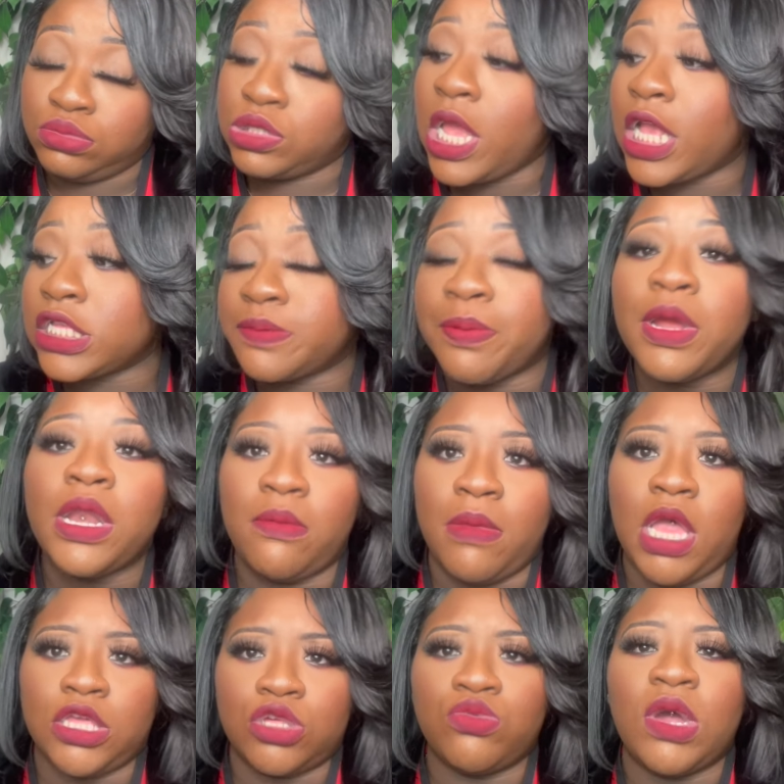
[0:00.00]
That's pretty
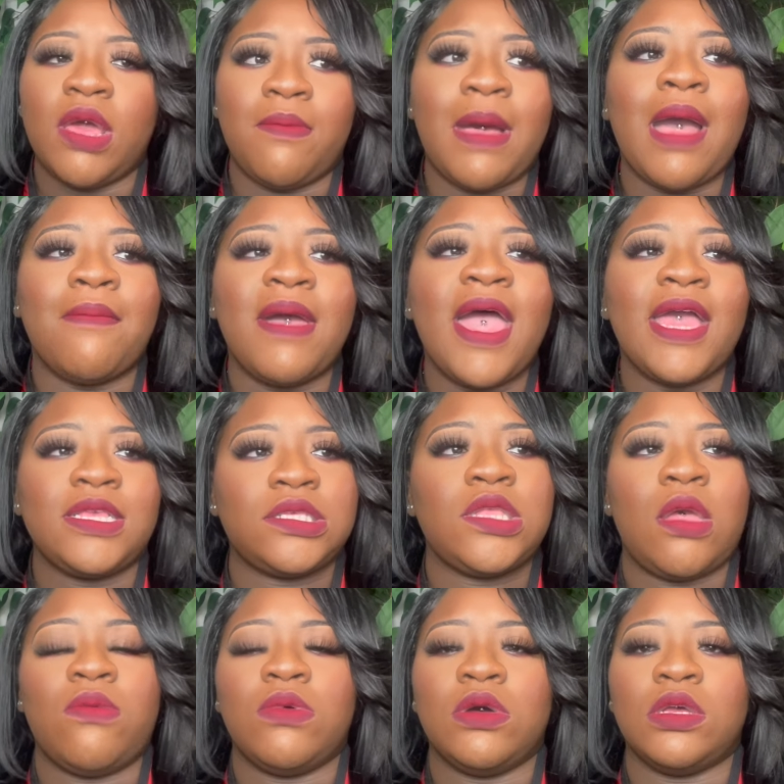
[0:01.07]
much what my
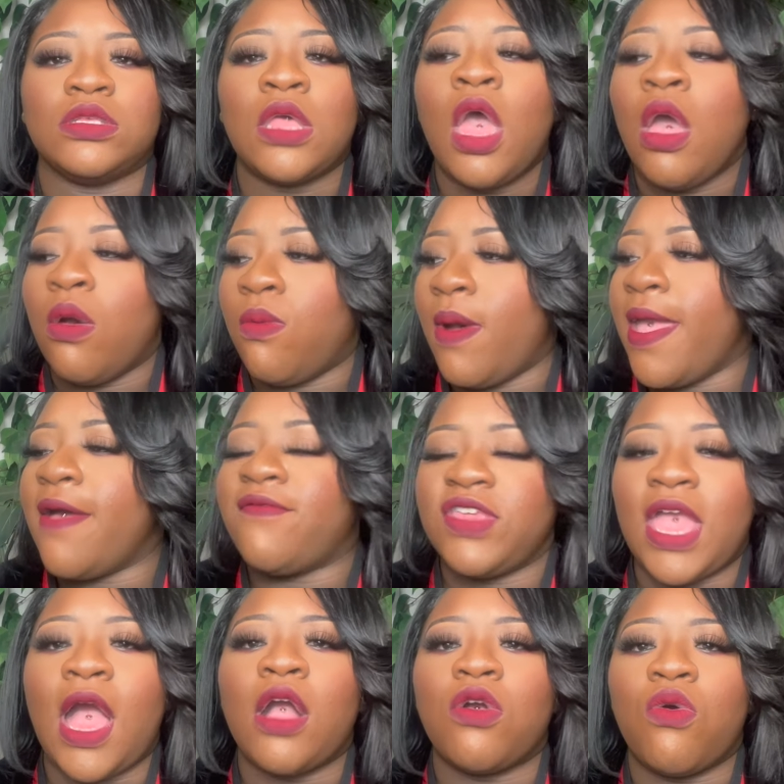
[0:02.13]
mindset was. Wherever
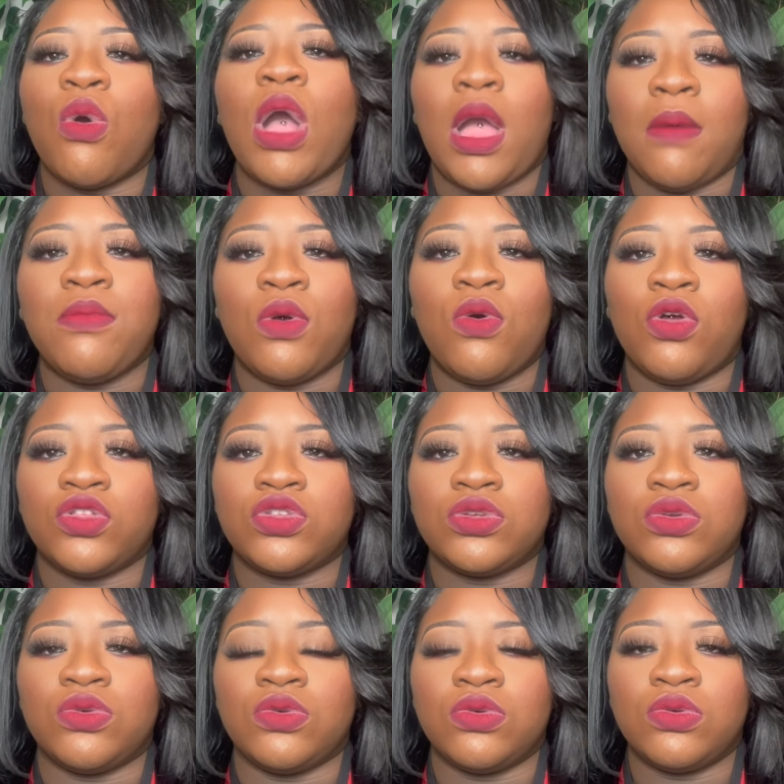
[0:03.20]
y'all going, I'm going
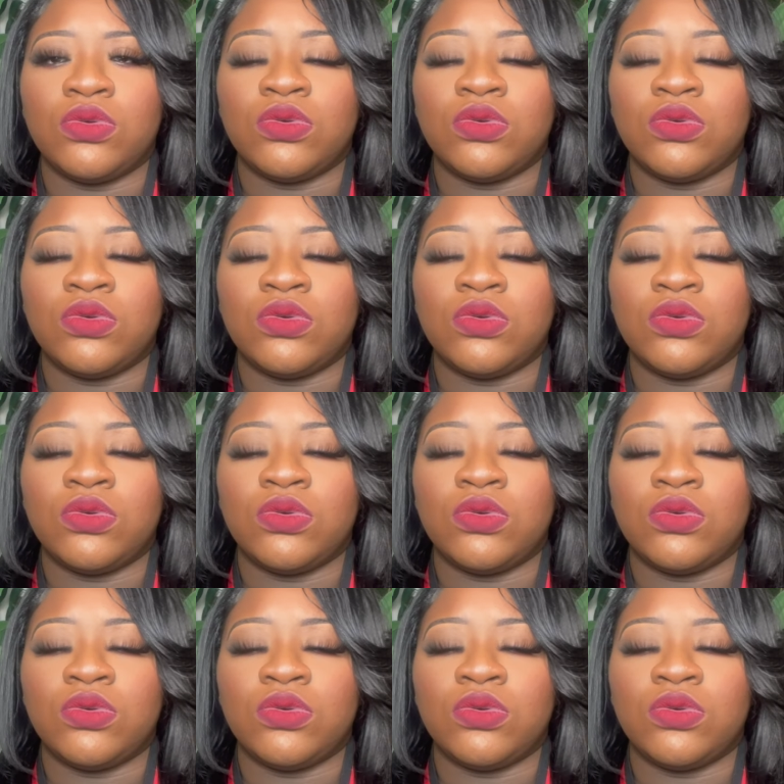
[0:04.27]
too.